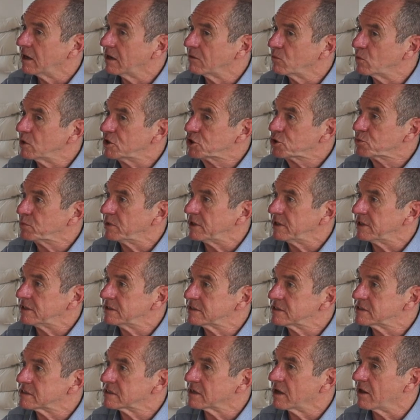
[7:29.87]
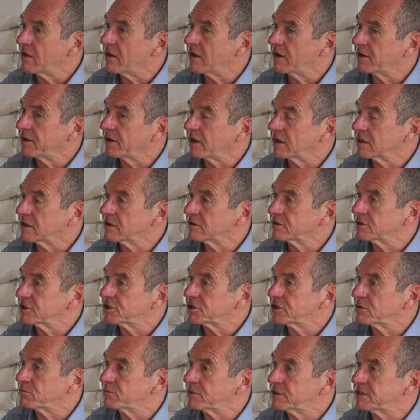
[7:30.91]
In which way is an
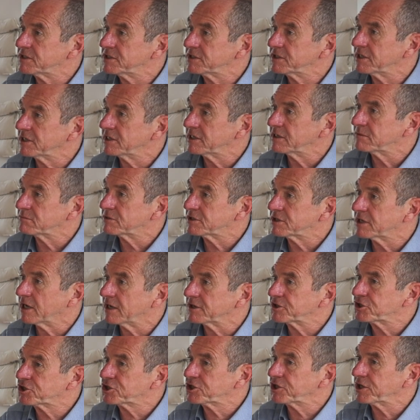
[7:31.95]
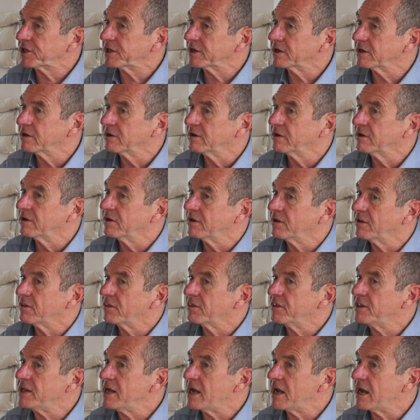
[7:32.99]
unconditional basic income touching
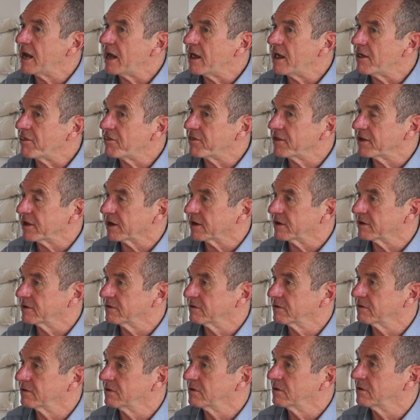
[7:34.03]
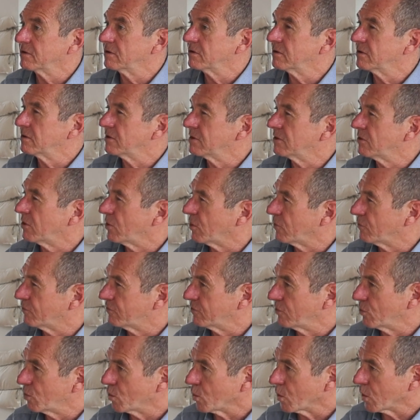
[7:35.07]
the ethic
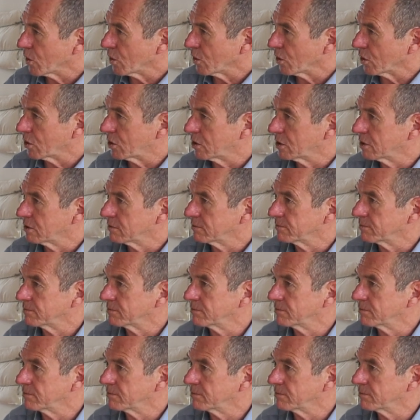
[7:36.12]
of work?